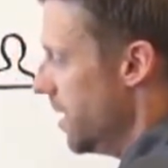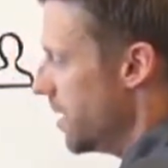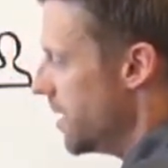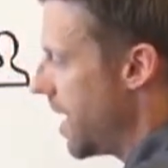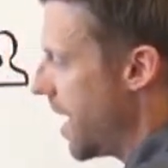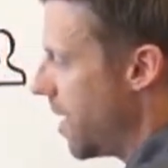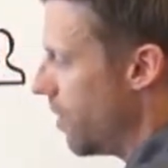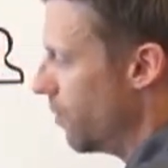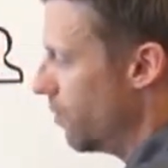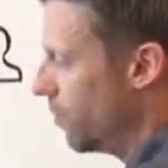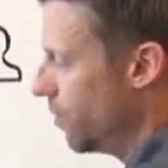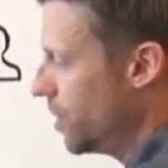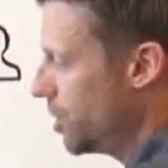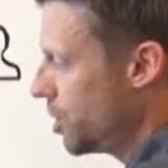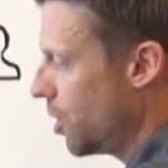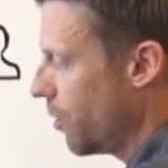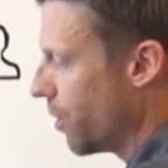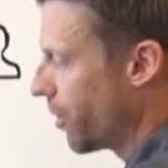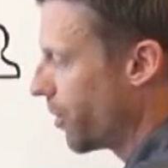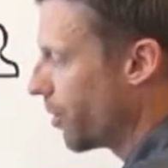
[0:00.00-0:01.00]
Now, we
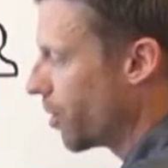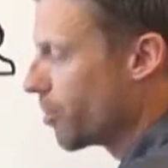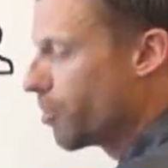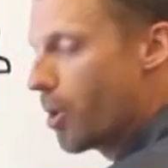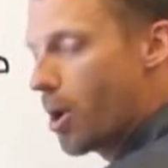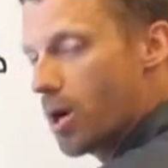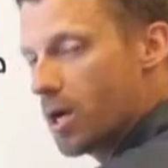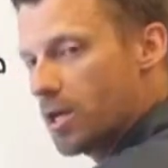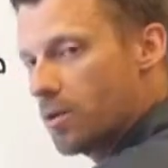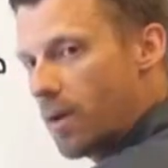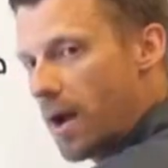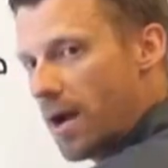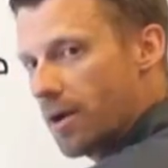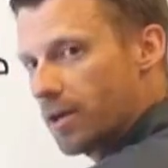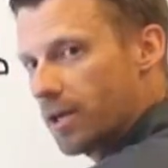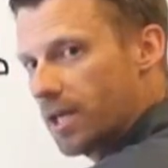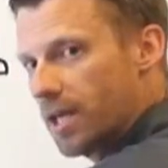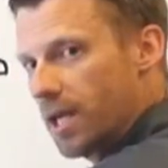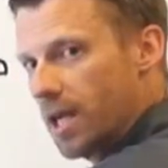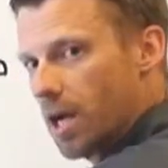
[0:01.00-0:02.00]
show a third-party
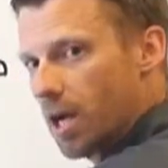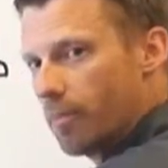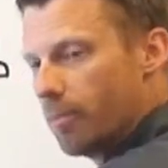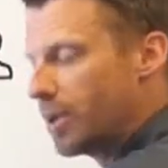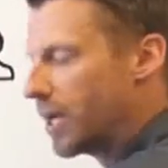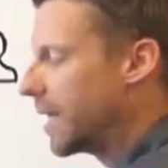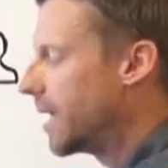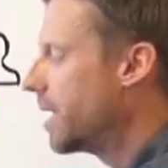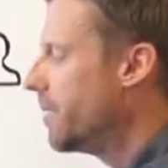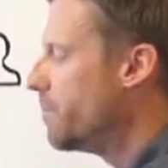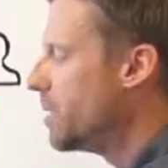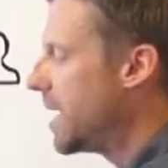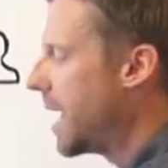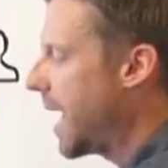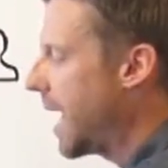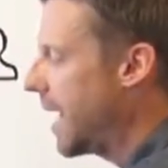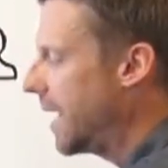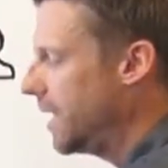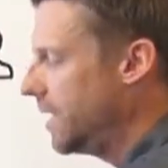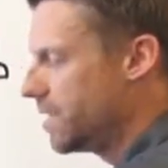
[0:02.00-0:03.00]
router here, but it can be
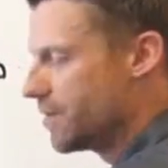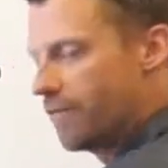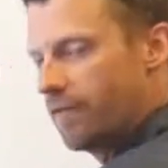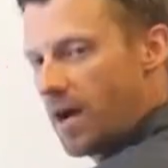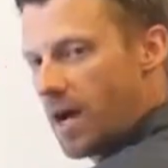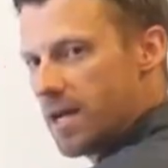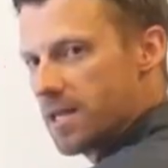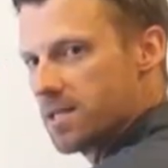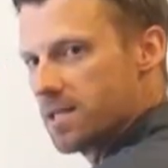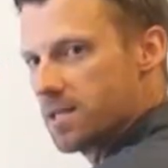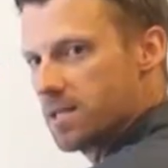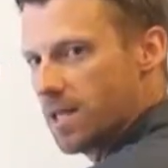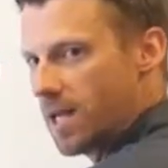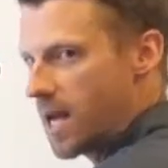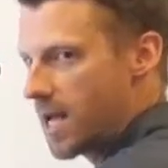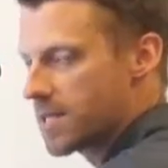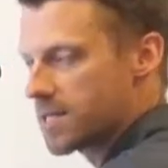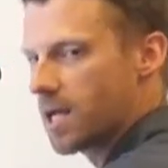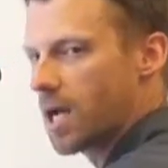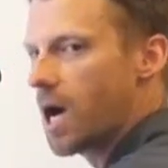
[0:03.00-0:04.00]
any device that
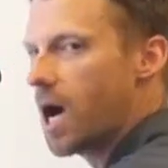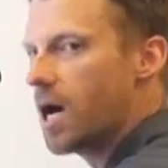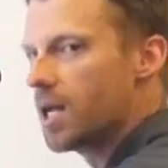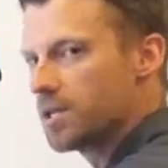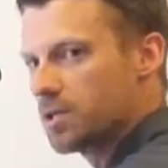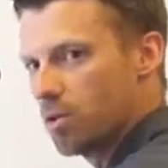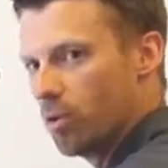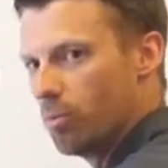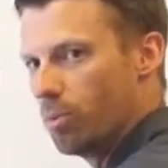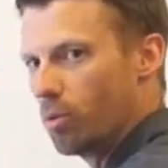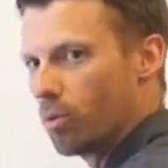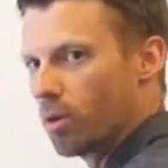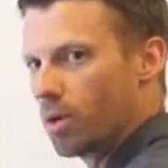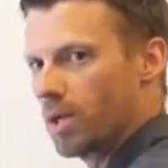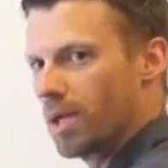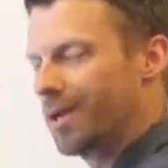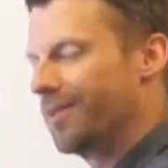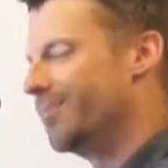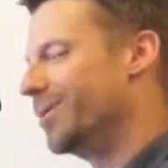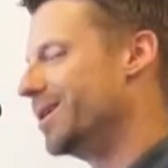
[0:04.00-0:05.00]
has a console port.
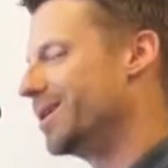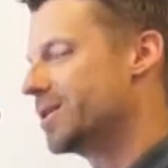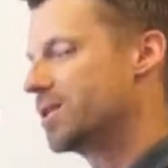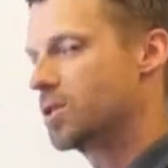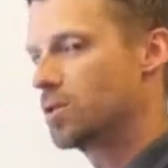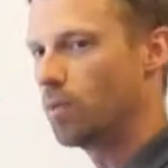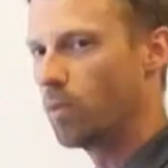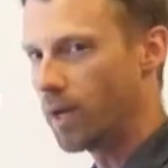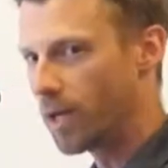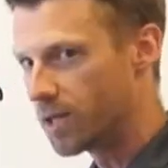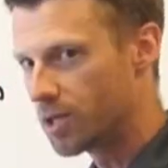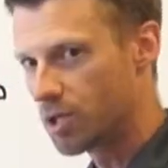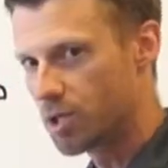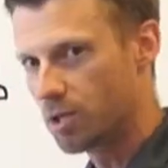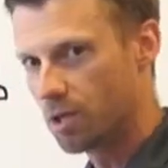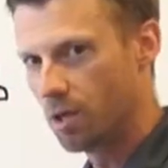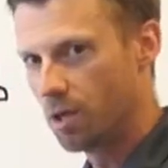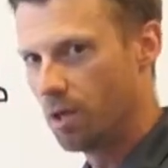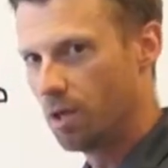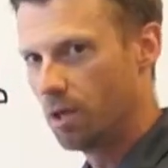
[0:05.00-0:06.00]
It can be a
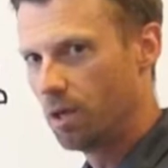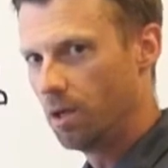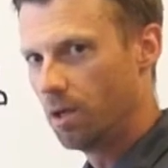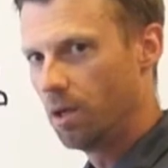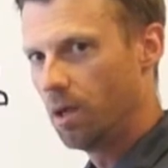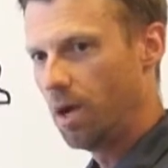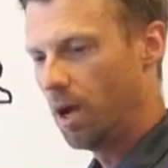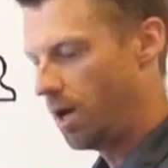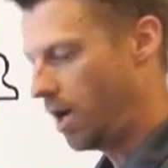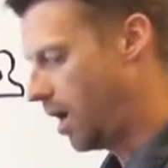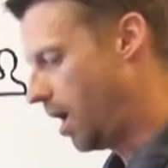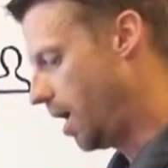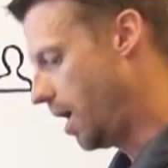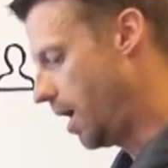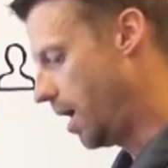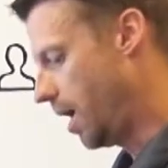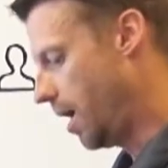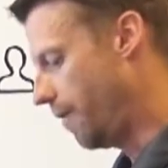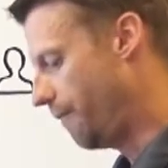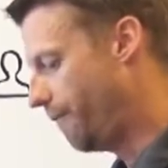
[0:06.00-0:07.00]
switch,
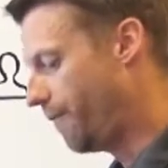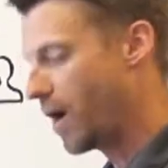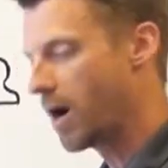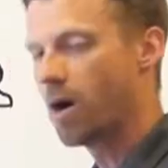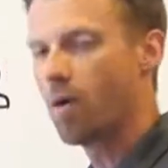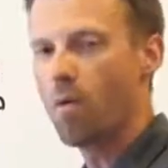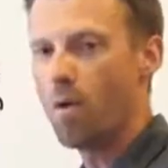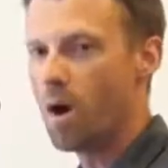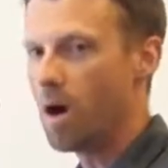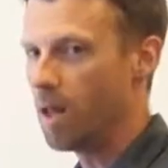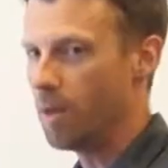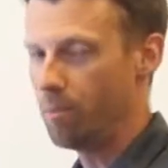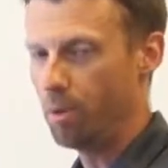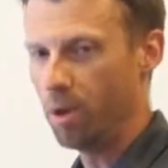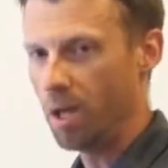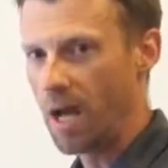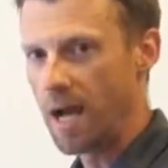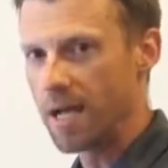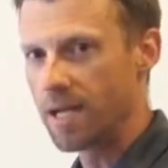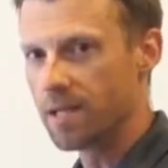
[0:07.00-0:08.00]
a firewall
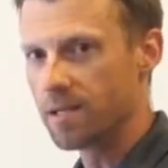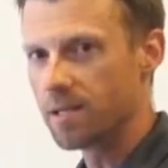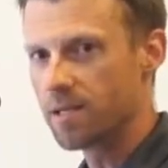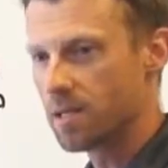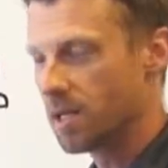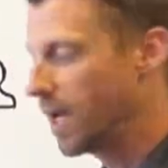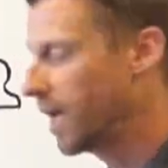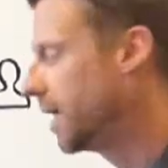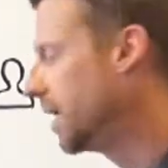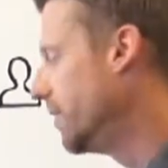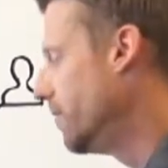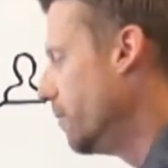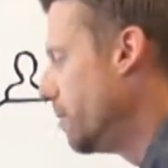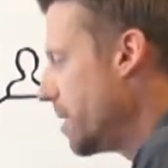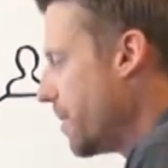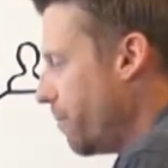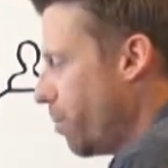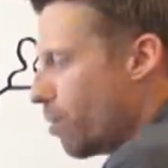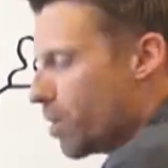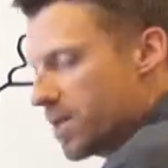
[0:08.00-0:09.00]
appliance, it can even
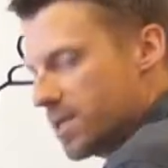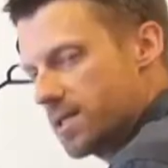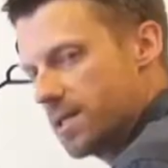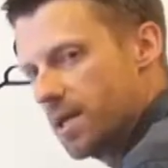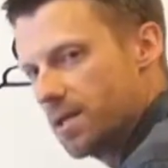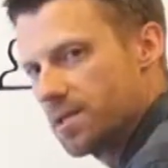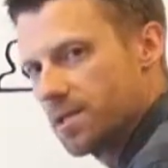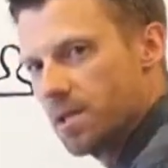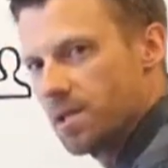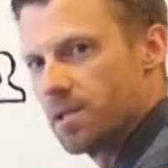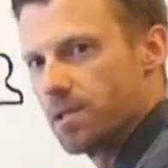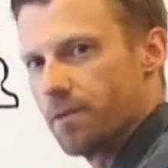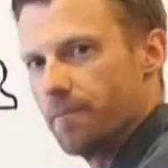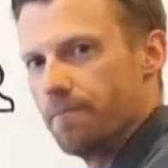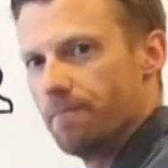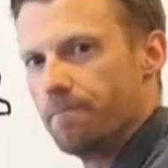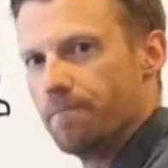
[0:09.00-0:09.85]
be a point-of-sale system.